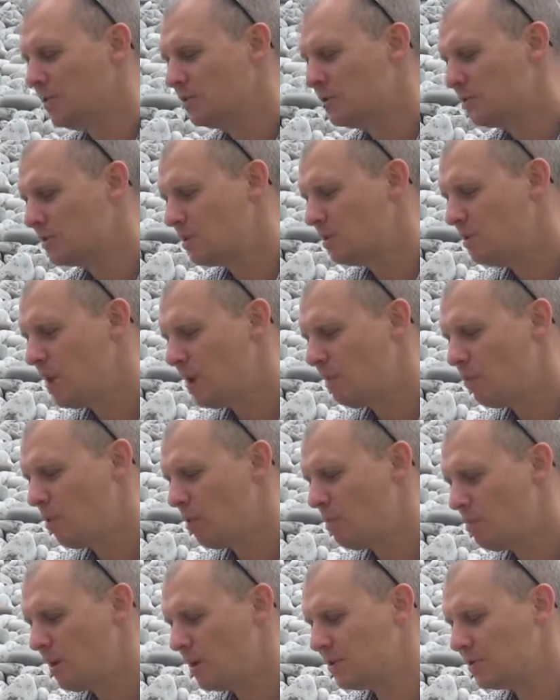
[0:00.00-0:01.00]
So it's a big
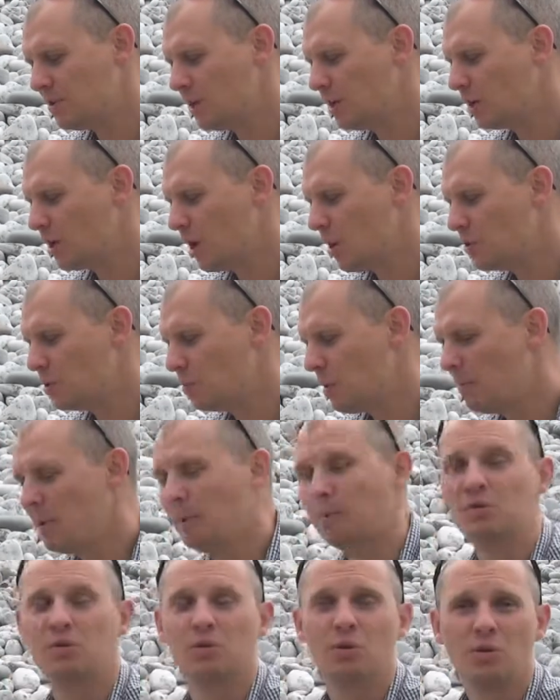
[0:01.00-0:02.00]
problem I see in coaching where
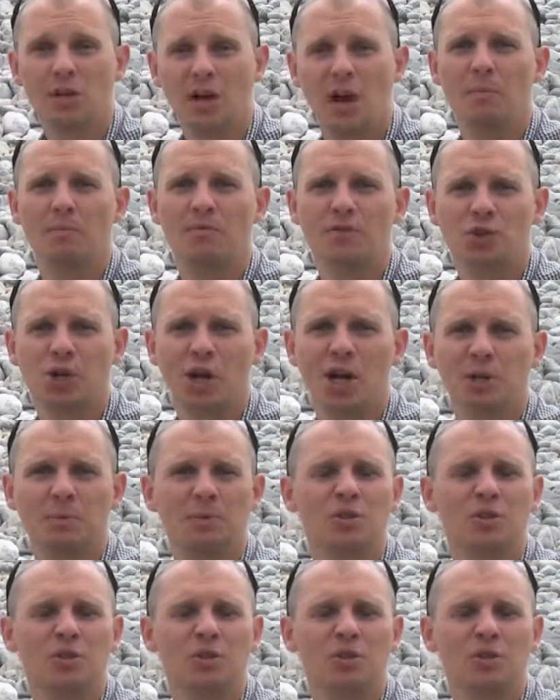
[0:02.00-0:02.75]
people do come with change.